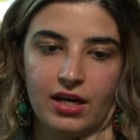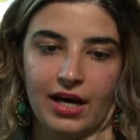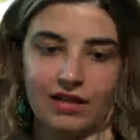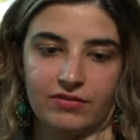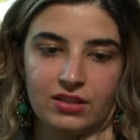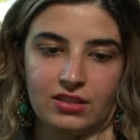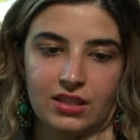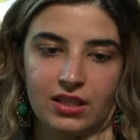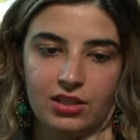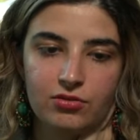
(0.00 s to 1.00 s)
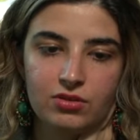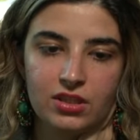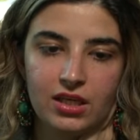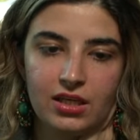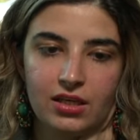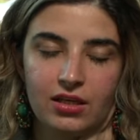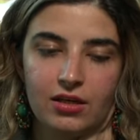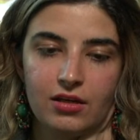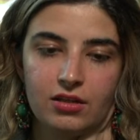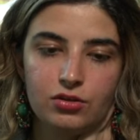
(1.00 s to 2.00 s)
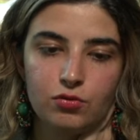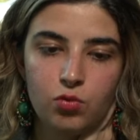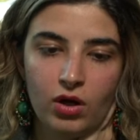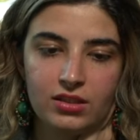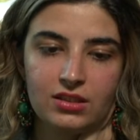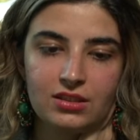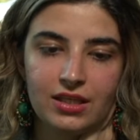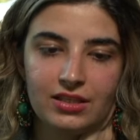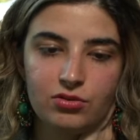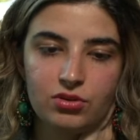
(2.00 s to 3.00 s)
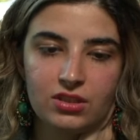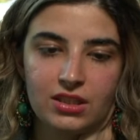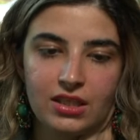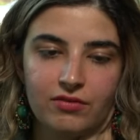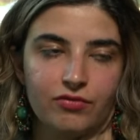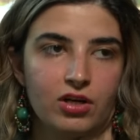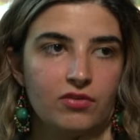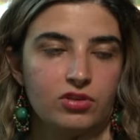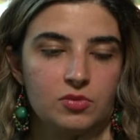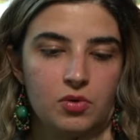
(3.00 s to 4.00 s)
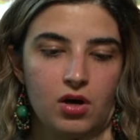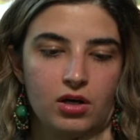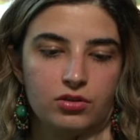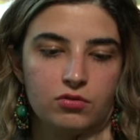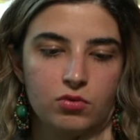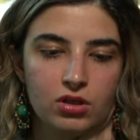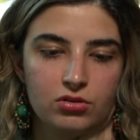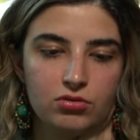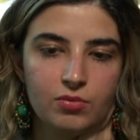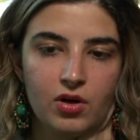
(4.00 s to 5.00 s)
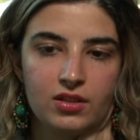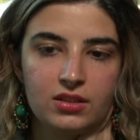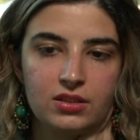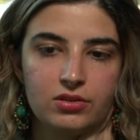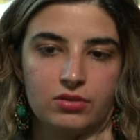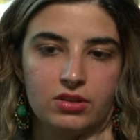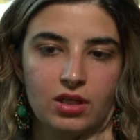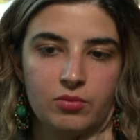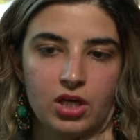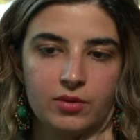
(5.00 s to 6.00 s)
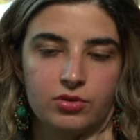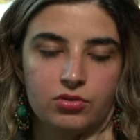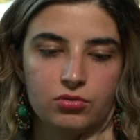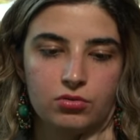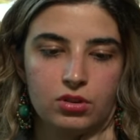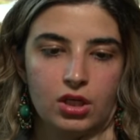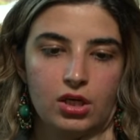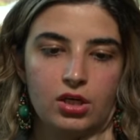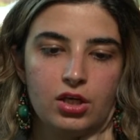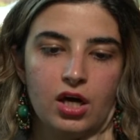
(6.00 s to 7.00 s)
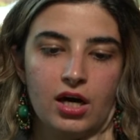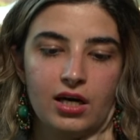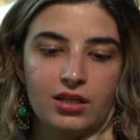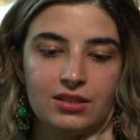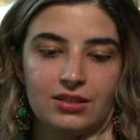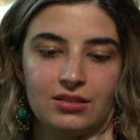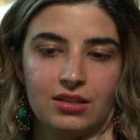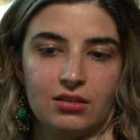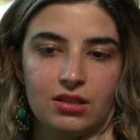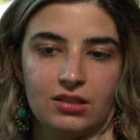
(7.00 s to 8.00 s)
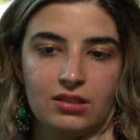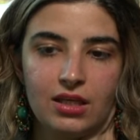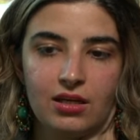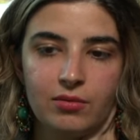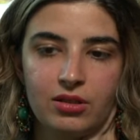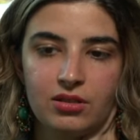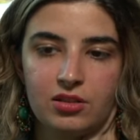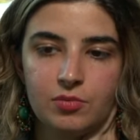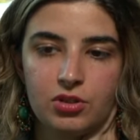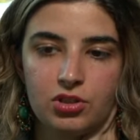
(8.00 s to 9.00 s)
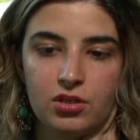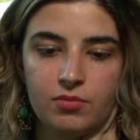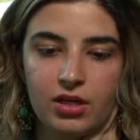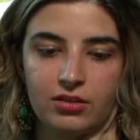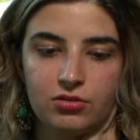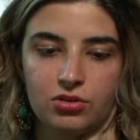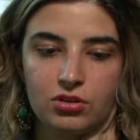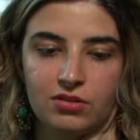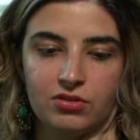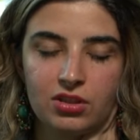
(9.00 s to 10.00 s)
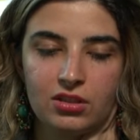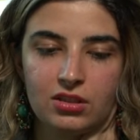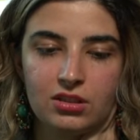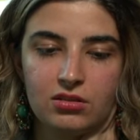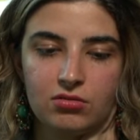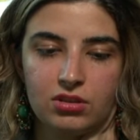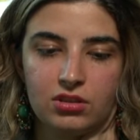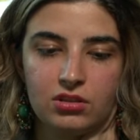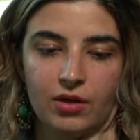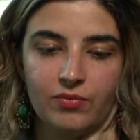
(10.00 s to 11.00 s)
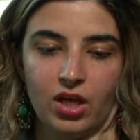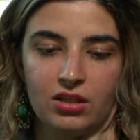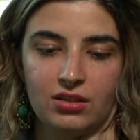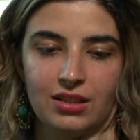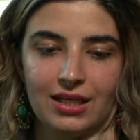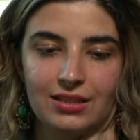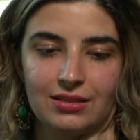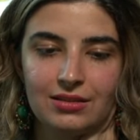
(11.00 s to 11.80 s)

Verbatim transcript: and if they take, you take, you want this knight to stay in front of this pawn. You want to do a pawn c3 sometime soon. Uh, still a little undecided about this bishop. I could just leave it on d3. I'm not that